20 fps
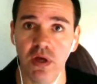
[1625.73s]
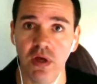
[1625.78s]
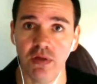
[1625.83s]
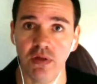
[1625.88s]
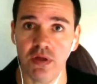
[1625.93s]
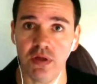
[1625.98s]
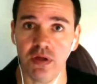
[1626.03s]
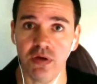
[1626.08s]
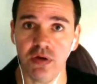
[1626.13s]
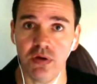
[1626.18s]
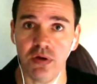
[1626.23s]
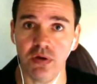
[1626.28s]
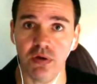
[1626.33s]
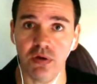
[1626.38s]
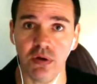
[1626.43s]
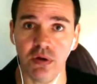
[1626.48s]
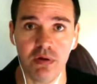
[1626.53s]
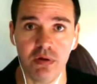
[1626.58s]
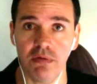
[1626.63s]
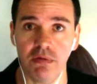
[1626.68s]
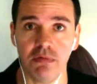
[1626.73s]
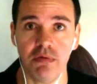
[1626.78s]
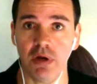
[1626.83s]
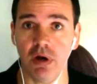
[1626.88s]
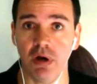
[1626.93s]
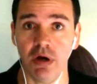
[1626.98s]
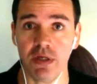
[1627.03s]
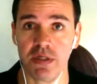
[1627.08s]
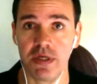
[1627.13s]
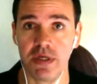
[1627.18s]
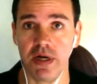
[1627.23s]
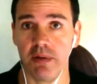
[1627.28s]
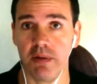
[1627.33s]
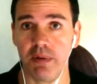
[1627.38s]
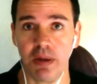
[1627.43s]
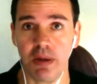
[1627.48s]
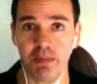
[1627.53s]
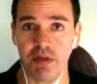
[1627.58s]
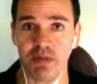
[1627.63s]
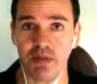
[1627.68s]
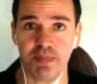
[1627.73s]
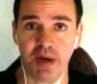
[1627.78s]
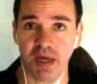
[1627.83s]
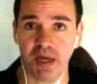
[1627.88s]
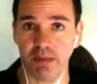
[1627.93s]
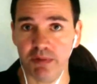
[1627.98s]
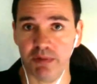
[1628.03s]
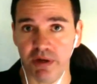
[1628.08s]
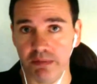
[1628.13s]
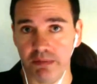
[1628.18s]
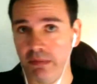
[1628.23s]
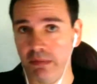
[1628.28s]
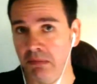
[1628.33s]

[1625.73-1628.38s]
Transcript: that you don't, you know, I set up Emma's payment